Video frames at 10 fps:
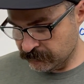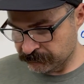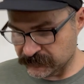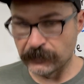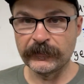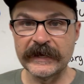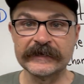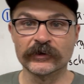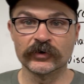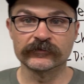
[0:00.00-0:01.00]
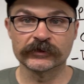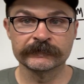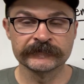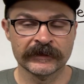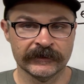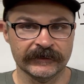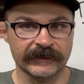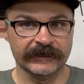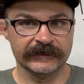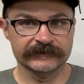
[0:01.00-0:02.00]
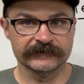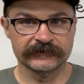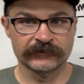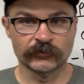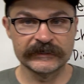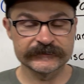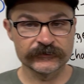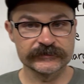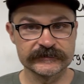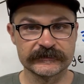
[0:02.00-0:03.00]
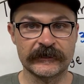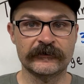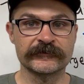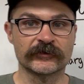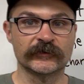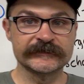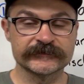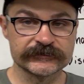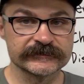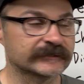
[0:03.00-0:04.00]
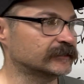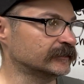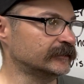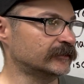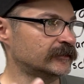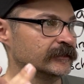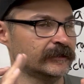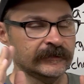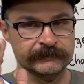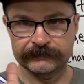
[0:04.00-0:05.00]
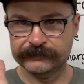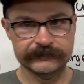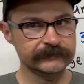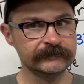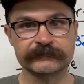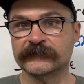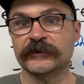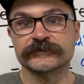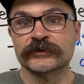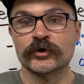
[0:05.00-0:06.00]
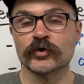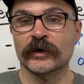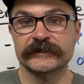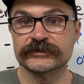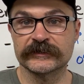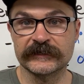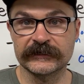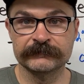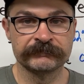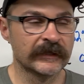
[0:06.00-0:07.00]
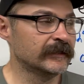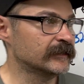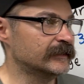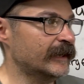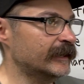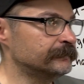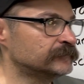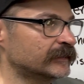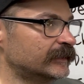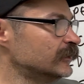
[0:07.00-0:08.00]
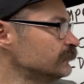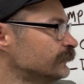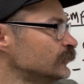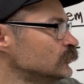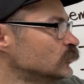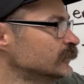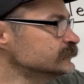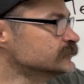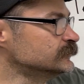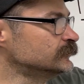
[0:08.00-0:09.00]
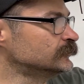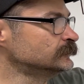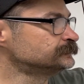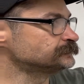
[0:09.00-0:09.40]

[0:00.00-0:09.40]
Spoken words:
debate over, and the research is there and the research is clear. There's no questioning that if you want to